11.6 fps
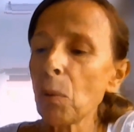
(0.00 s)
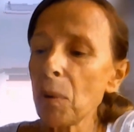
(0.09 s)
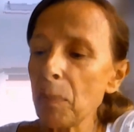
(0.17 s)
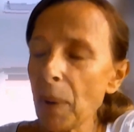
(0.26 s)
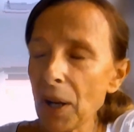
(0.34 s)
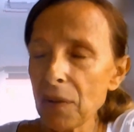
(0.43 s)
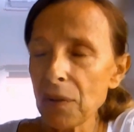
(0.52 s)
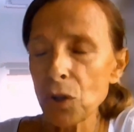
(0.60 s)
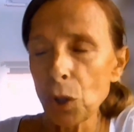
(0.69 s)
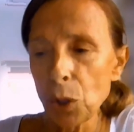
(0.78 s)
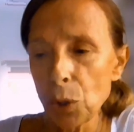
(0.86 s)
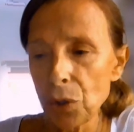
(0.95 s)
part of the
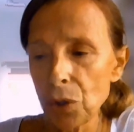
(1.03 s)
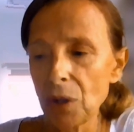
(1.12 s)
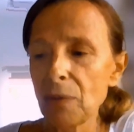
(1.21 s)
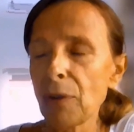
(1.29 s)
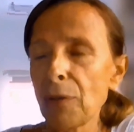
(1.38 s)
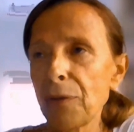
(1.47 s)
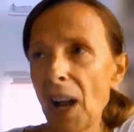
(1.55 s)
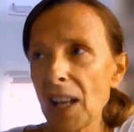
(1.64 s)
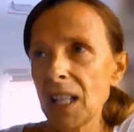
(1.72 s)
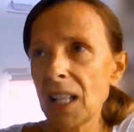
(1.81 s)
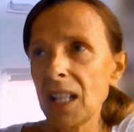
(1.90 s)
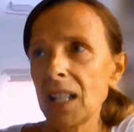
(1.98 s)
solution for
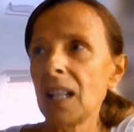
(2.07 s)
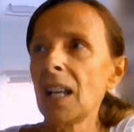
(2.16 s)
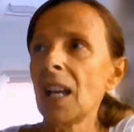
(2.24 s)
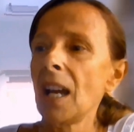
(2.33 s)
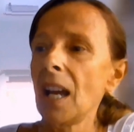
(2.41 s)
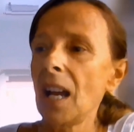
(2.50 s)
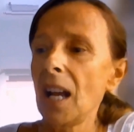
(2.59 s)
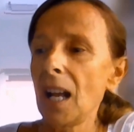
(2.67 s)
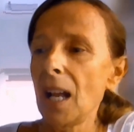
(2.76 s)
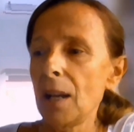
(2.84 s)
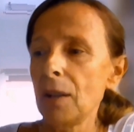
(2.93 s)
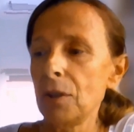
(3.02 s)
fighting
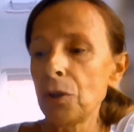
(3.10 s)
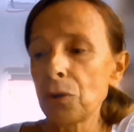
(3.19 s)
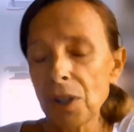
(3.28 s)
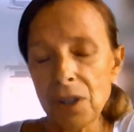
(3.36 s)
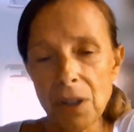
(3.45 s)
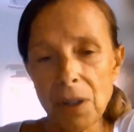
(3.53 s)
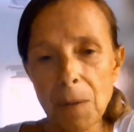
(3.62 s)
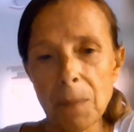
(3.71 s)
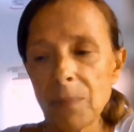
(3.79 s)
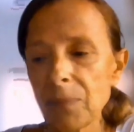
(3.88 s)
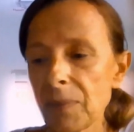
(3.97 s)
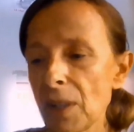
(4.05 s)
nutrition
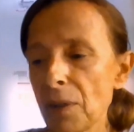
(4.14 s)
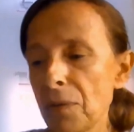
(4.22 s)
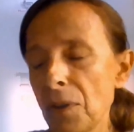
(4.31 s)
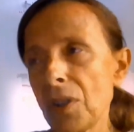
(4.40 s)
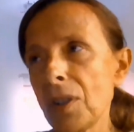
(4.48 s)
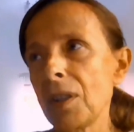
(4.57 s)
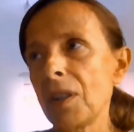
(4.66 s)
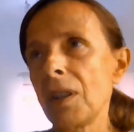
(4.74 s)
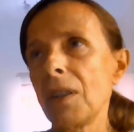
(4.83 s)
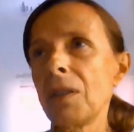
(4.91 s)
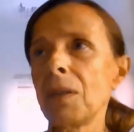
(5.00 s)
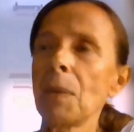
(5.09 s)

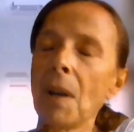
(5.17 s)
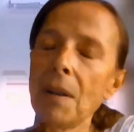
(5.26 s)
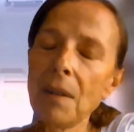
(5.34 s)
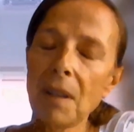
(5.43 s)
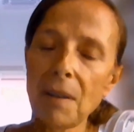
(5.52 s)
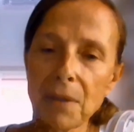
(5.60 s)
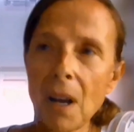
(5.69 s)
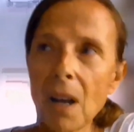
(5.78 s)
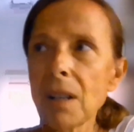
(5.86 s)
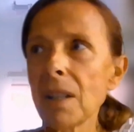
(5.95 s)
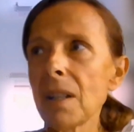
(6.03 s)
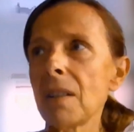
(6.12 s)
deficiencies and even
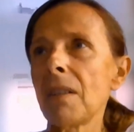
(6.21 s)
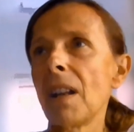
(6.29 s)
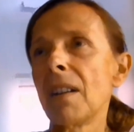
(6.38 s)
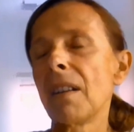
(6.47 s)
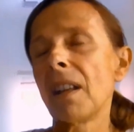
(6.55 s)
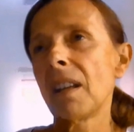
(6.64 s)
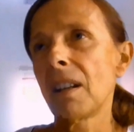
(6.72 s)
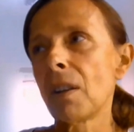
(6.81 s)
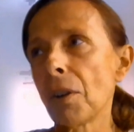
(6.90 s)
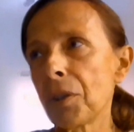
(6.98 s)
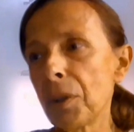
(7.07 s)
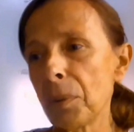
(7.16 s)
hunger, and they can
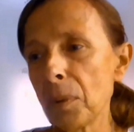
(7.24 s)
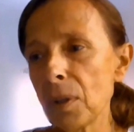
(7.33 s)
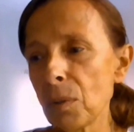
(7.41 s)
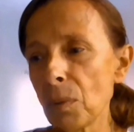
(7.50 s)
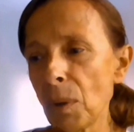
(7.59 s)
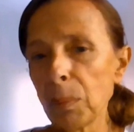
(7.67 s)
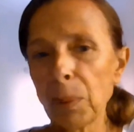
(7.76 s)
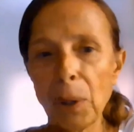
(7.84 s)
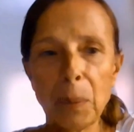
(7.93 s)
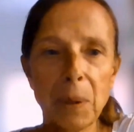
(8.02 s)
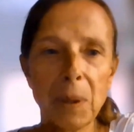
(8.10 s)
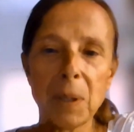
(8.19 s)
contribute to
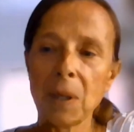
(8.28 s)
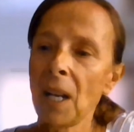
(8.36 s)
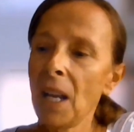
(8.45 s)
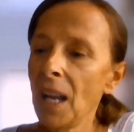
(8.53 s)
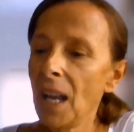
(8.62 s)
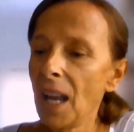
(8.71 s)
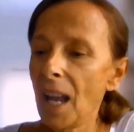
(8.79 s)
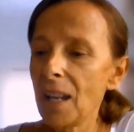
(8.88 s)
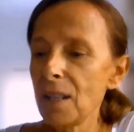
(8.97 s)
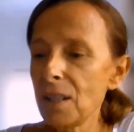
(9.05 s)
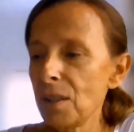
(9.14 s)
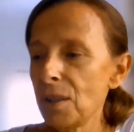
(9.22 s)
employment
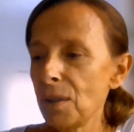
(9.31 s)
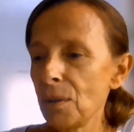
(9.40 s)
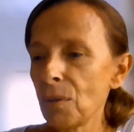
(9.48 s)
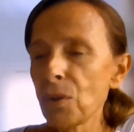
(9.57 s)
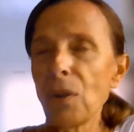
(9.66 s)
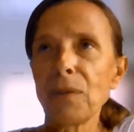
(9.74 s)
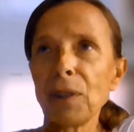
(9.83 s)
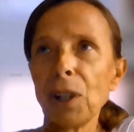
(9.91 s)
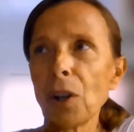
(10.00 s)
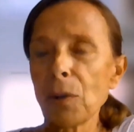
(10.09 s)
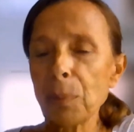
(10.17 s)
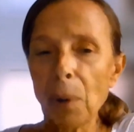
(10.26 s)
and solve a
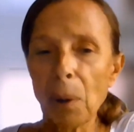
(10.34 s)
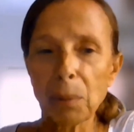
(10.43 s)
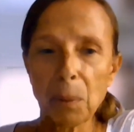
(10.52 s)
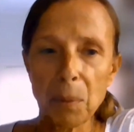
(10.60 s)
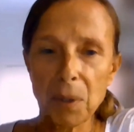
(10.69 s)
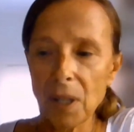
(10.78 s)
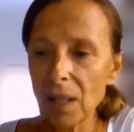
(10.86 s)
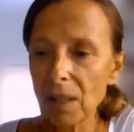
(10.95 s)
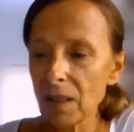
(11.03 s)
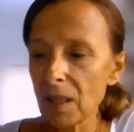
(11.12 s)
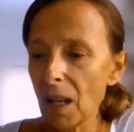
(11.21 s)
lot of problems that